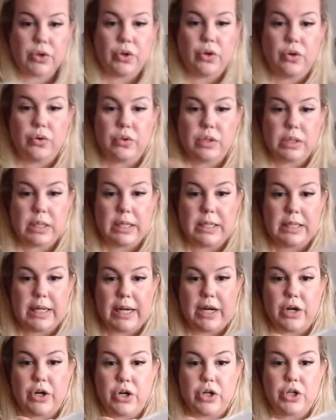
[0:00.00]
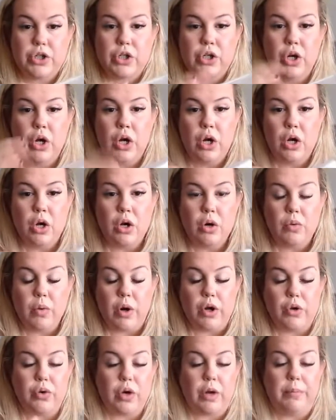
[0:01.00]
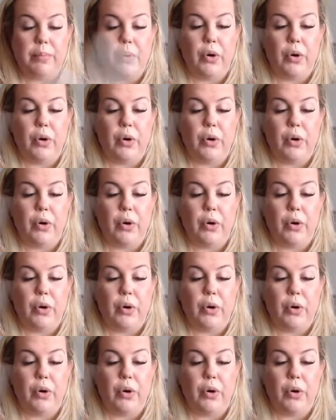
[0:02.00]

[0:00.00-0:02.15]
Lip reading: are those containers where you can